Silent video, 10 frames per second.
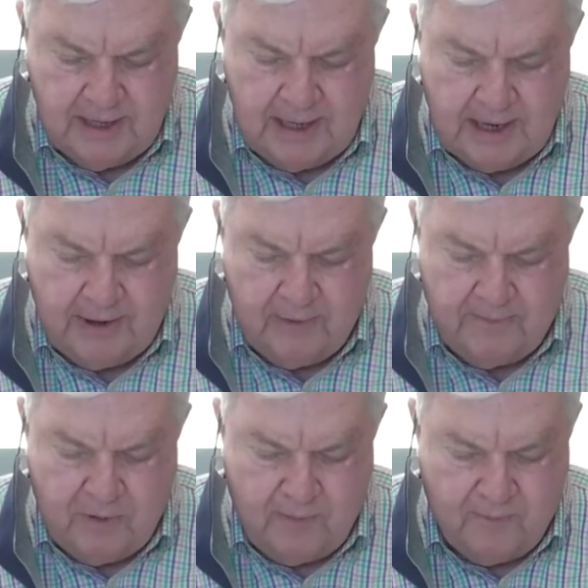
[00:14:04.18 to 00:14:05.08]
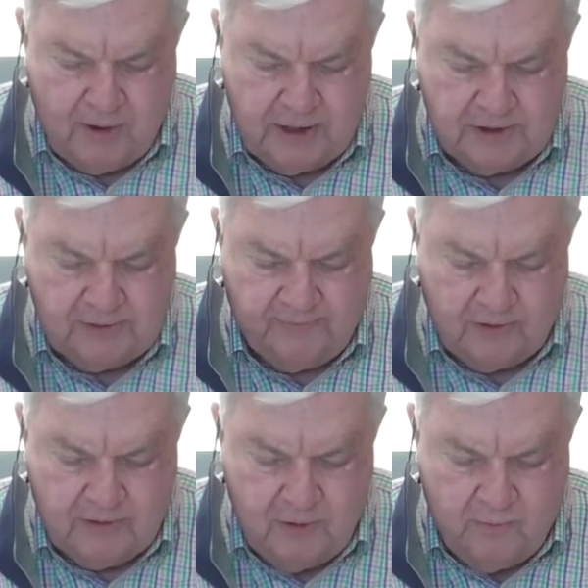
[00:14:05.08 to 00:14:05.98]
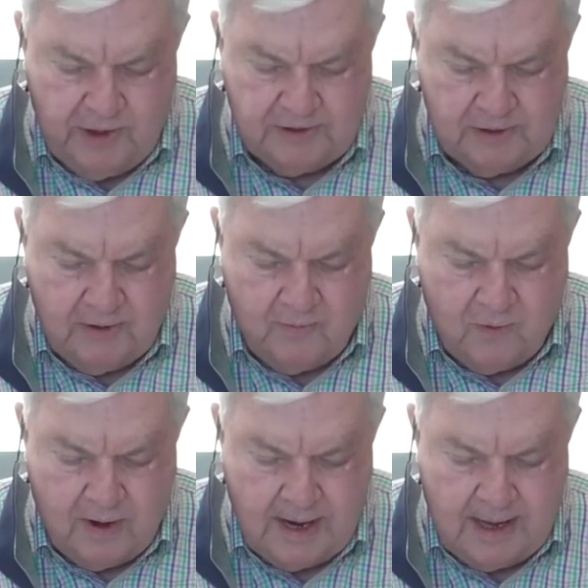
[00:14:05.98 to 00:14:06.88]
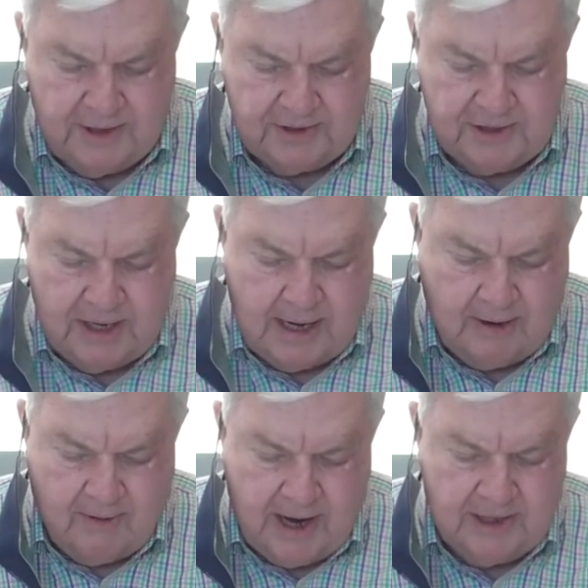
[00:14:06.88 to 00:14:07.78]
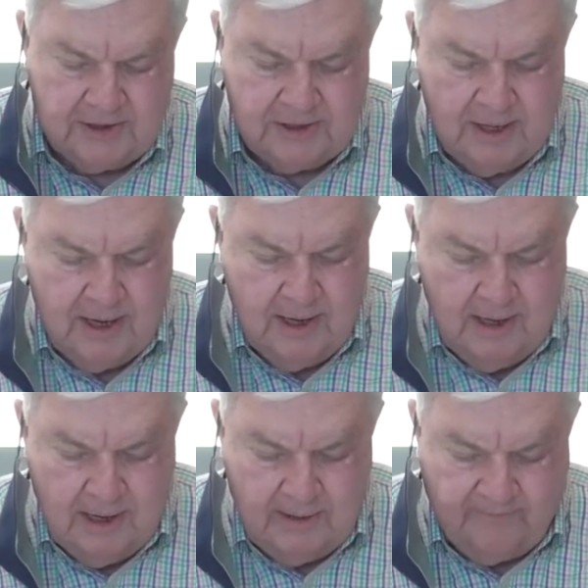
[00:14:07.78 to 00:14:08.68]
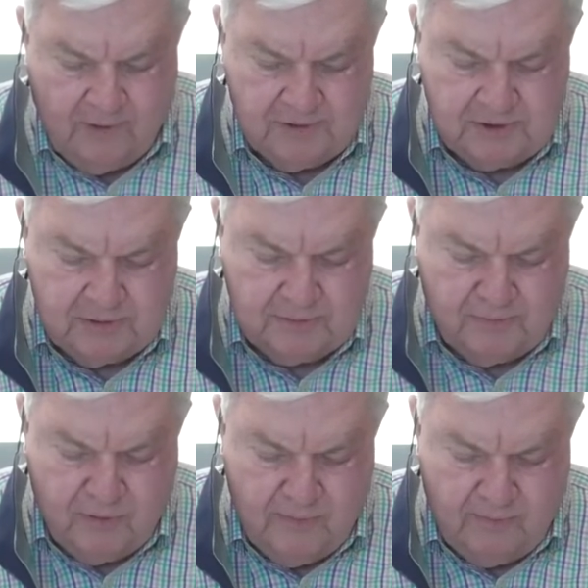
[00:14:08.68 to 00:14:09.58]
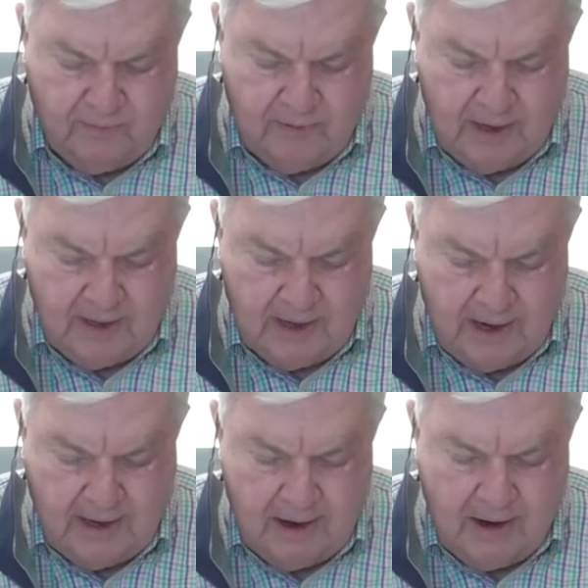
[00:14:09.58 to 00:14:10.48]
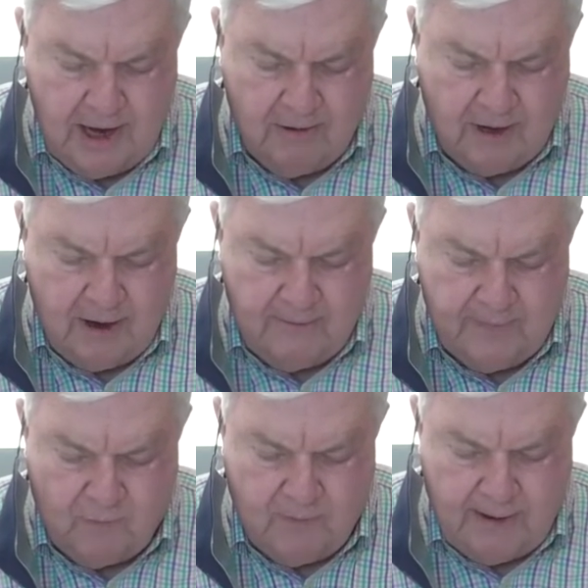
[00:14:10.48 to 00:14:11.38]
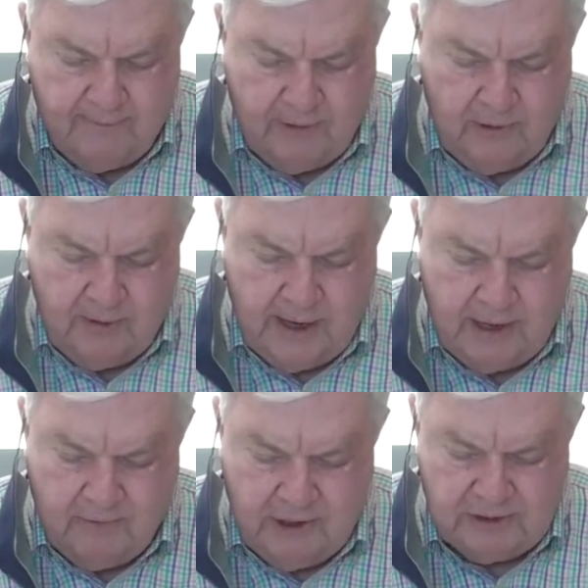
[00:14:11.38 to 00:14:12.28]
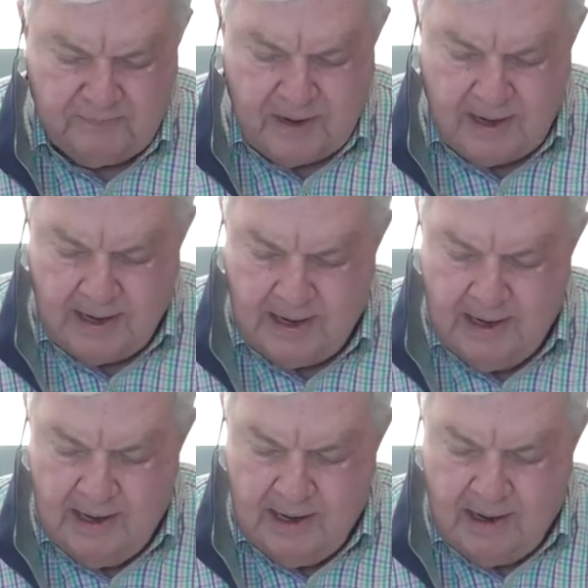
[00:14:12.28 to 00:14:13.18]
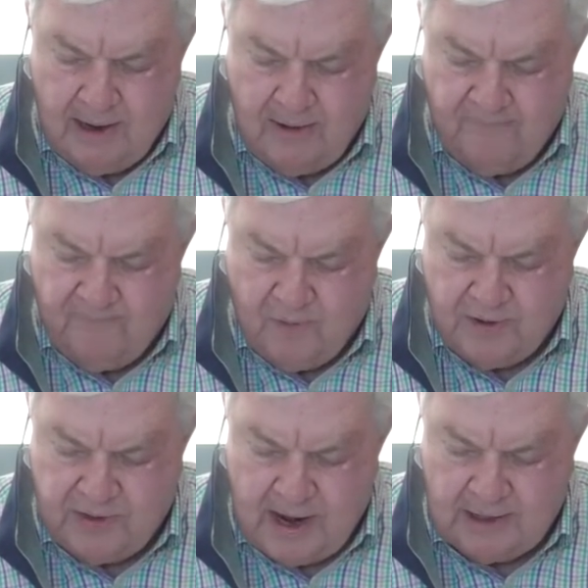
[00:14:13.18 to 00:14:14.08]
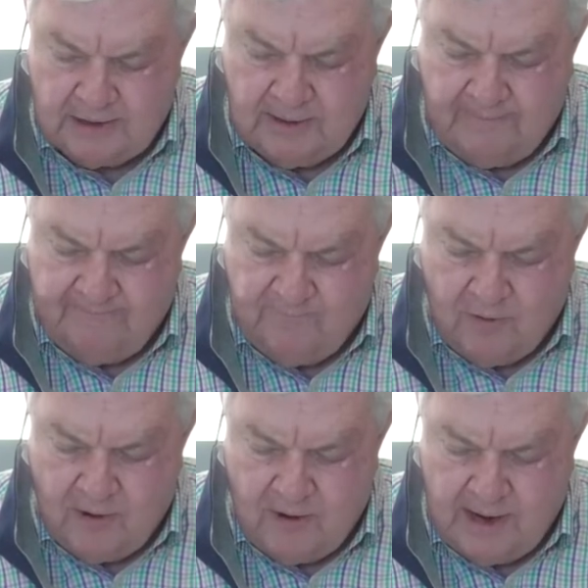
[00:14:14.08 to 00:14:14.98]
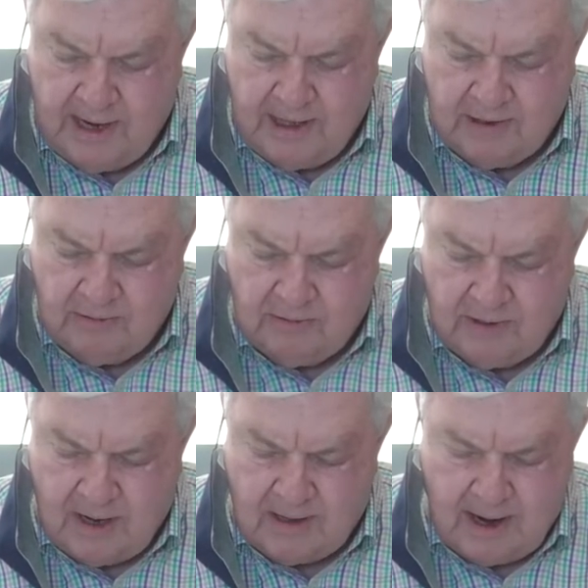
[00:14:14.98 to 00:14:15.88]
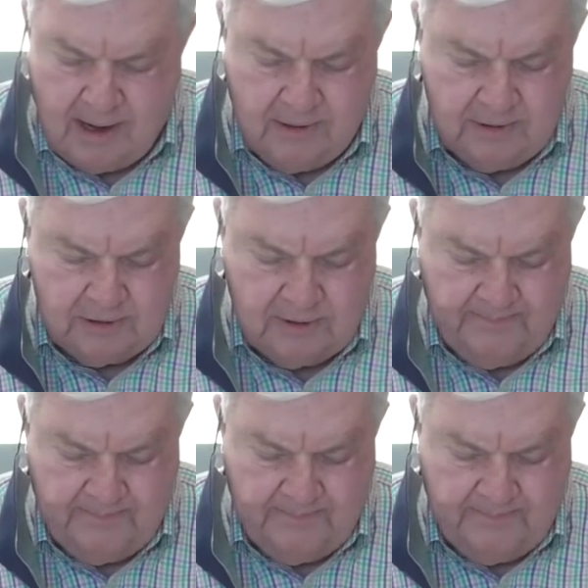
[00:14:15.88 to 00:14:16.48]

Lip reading: and annual appropriations for two recently awarded LSTA grants. First is intergovernment revenue increased by $104,482.